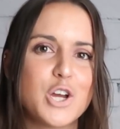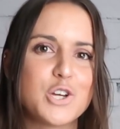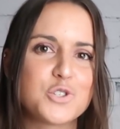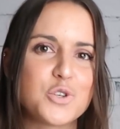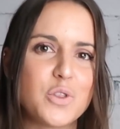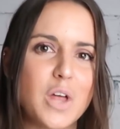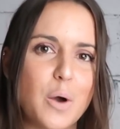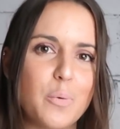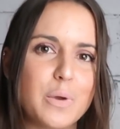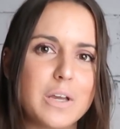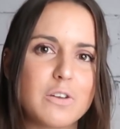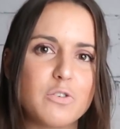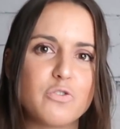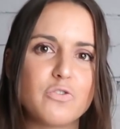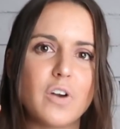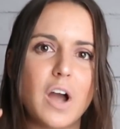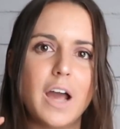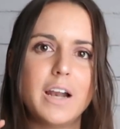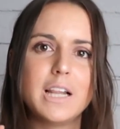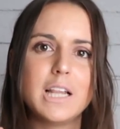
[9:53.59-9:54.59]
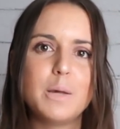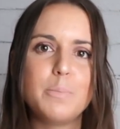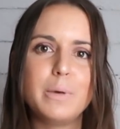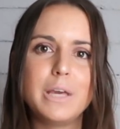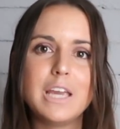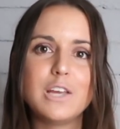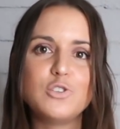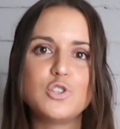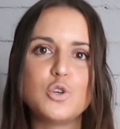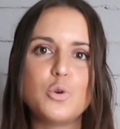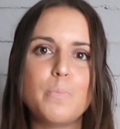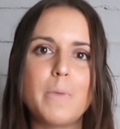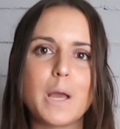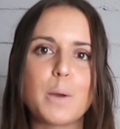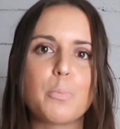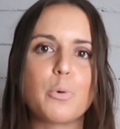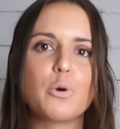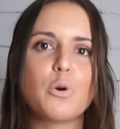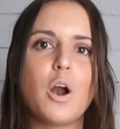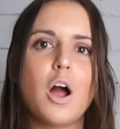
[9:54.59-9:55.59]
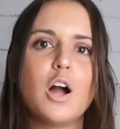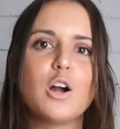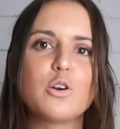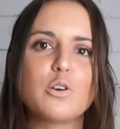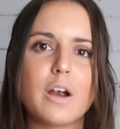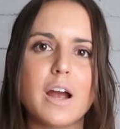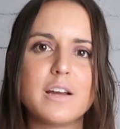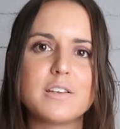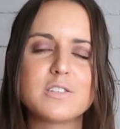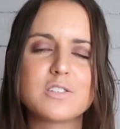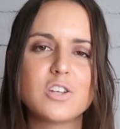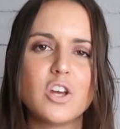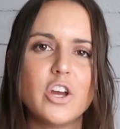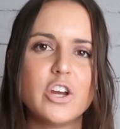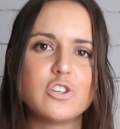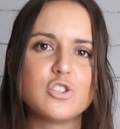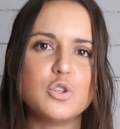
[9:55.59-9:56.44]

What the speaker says: so that we can finally begin to make progress